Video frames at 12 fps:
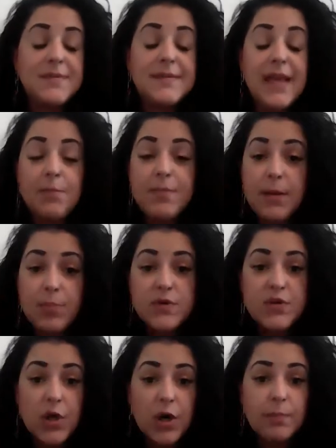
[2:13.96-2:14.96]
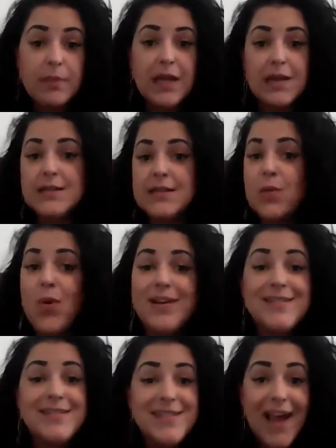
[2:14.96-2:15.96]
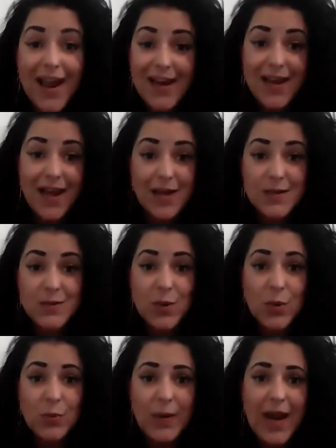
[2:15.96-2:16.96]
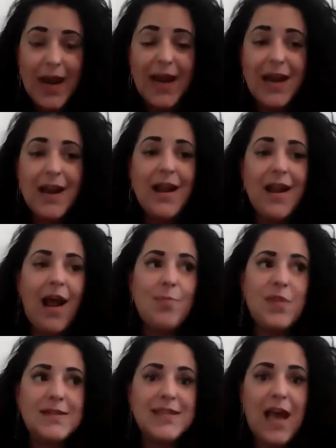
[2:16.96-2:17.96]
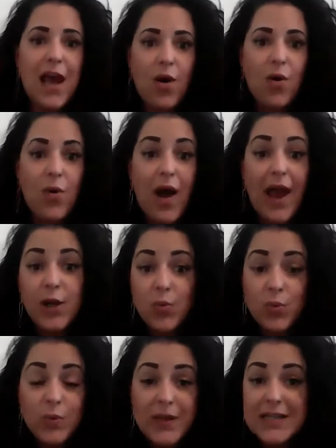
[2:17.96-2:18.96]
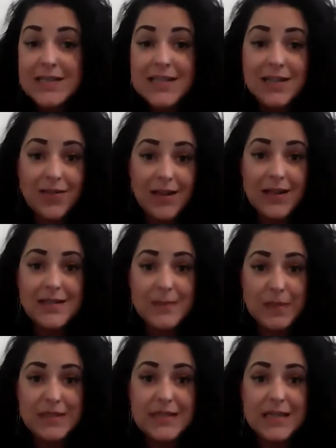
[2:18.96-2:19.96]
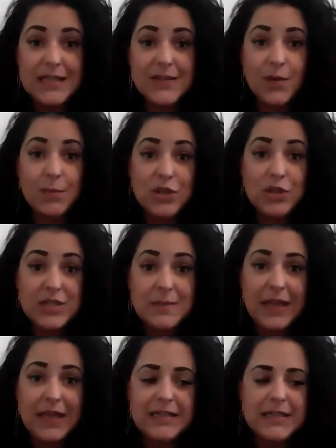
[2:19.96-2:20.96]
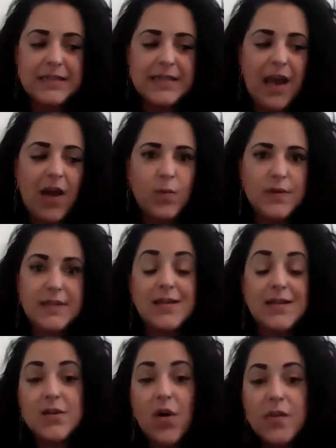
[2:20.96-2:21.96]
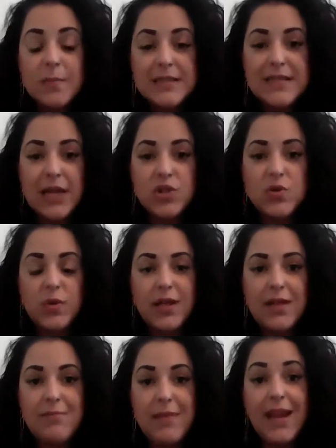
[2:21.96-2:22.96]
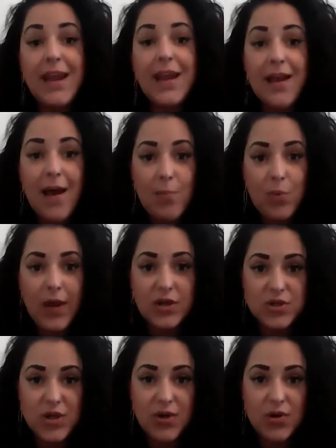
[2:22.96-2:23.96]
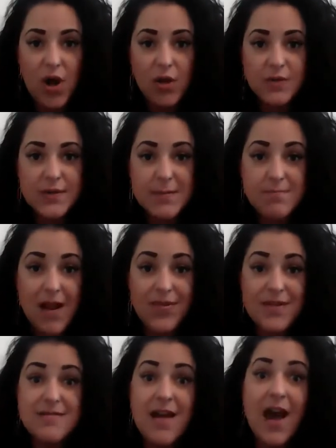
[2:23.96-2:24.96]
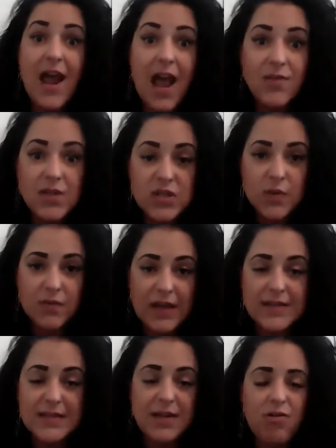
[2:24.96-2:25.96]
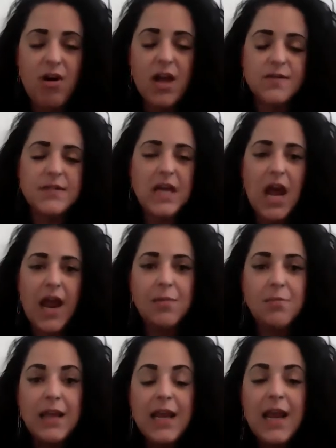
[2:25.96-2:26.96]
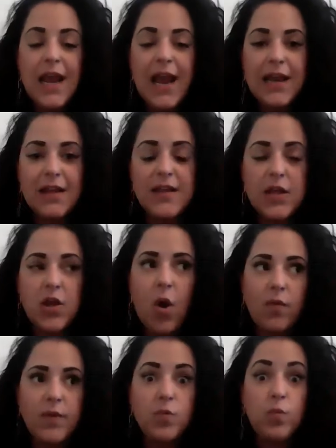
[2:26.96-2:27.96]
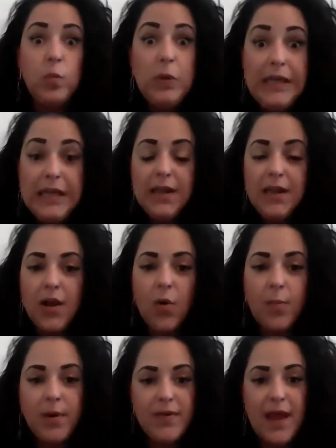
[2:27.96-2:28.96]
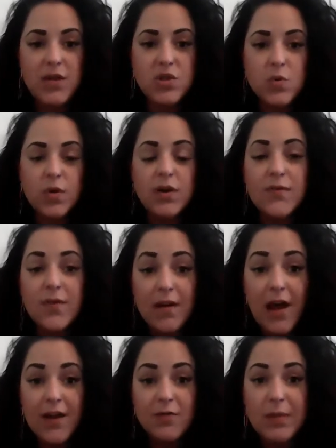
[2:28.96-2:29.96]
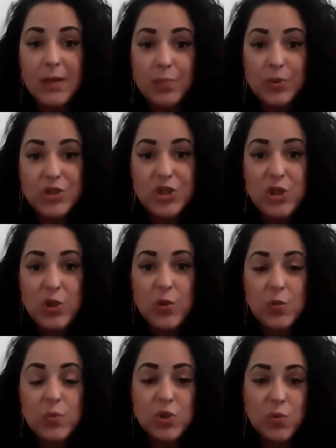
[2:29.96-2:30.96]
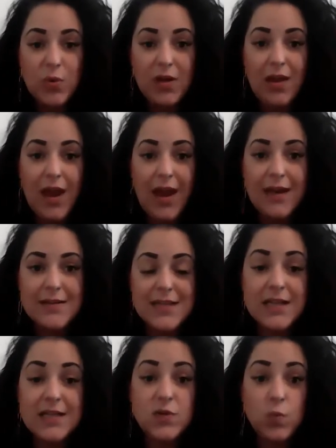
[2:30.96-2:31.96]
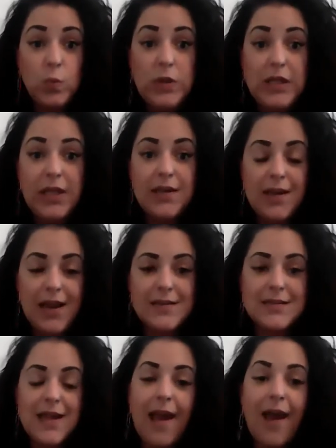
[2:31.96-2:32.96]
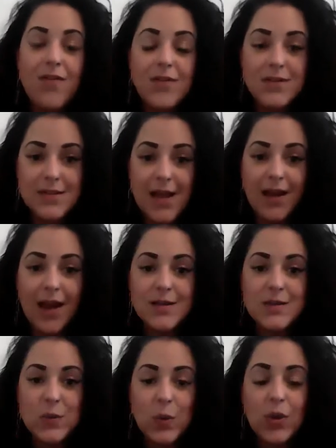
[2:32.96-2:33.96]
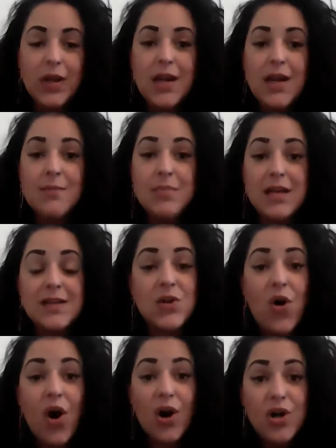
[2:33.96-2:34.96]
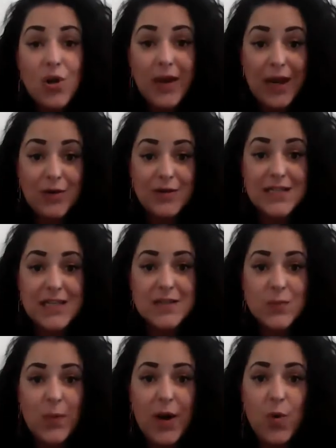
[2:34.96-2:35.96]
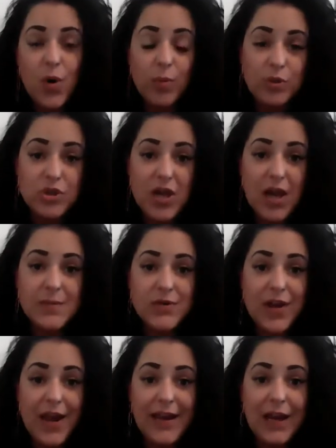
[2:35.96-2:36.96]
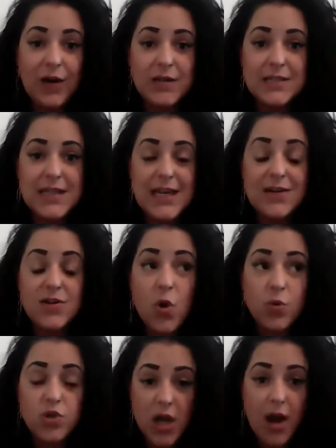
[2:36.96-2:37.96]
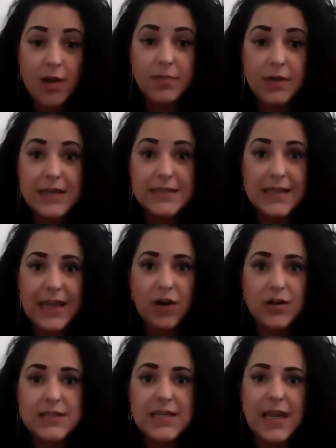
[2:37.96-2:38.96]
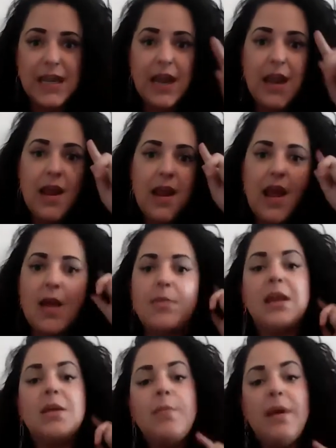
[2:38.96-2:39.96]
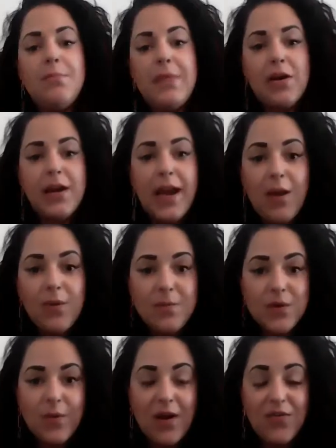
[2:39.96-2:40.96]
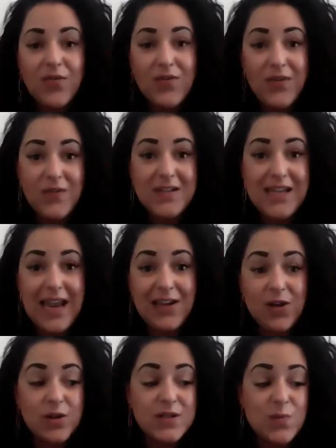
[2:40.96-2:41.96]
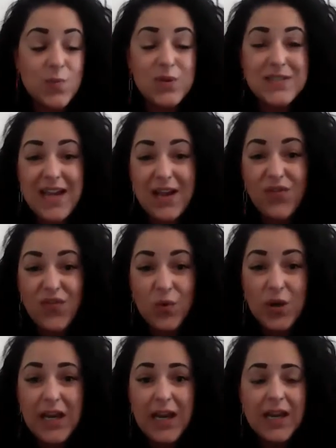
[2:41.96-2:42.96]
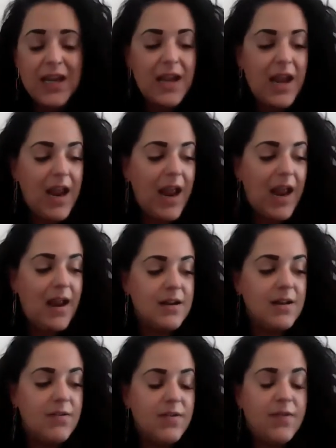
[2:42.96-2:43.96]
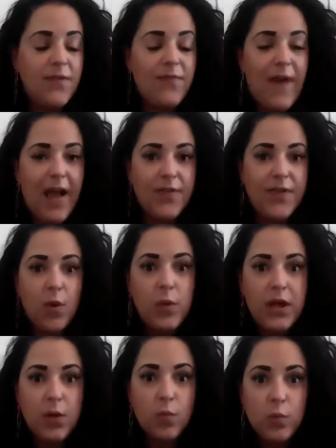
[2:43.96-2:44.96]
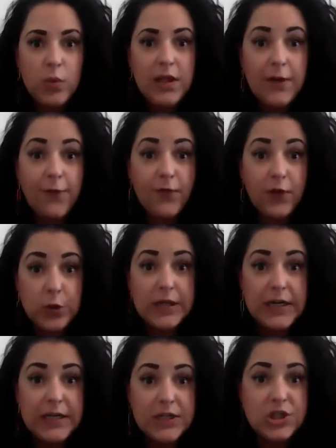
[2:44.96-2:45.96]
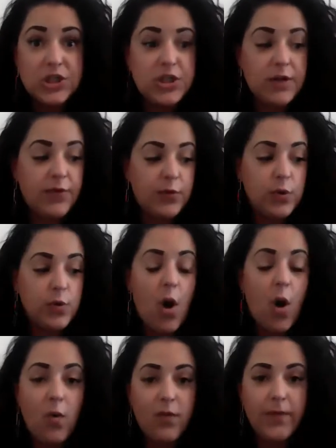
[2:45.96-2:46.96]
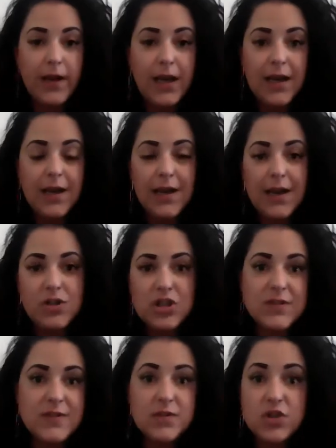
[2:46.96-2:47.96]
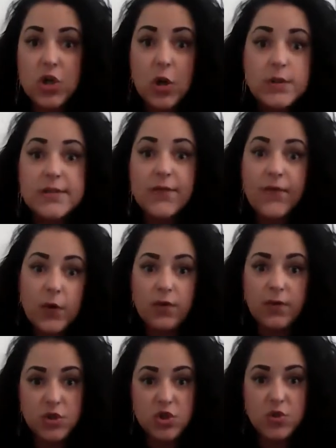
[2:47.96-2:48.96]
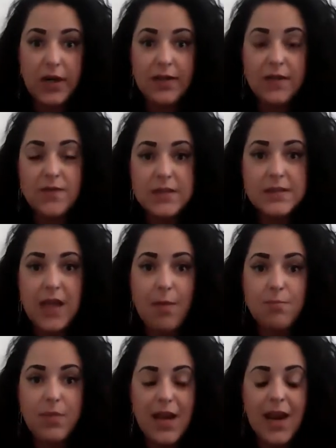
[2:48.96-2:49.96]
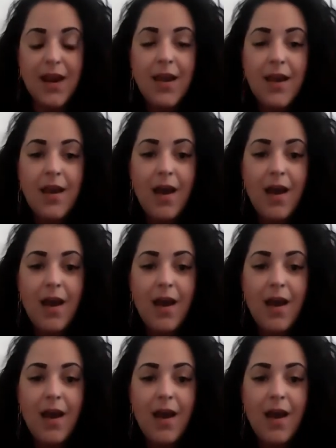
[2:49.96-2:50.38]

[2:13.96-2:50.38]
Some people start because they want a side hustle, right? That's how I grew into this business from it just being a discount was I saw the potential in making a couple extra $100 a month and not having to invest in a lot of time. And I think COVID really opened that door for a lot of people too, to realize that it's really nice to have a side hustle because there are no guarantees, right? Corporate jobs are not guaranteed. No job is a guarantee. I mean, but Mary Kay, we've been around for 58 years and we're debt free. And the fact that we really flourished through COVID just shows further the strength of this company.